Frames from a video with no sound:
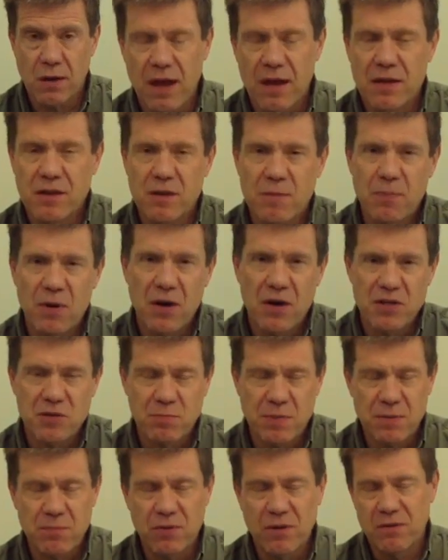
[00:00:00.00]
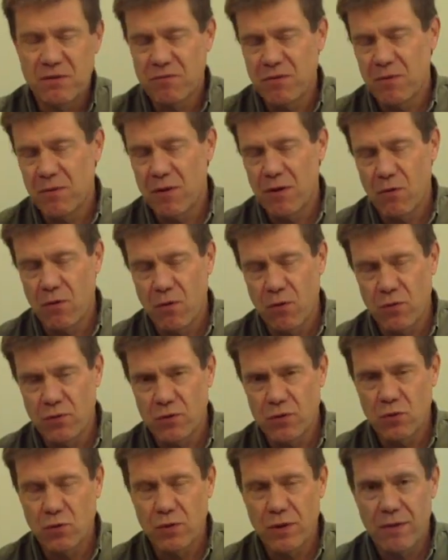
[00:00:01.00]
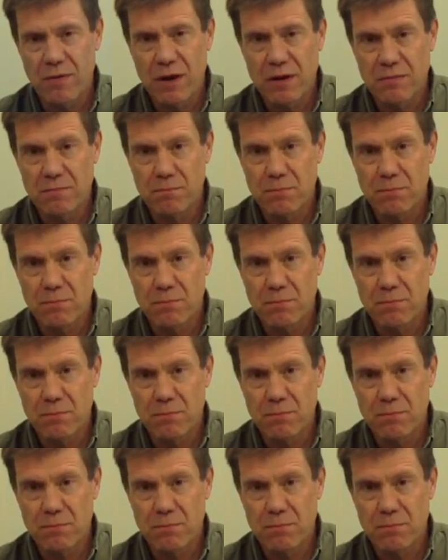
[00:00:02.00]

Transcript: In the past, people have ordered all their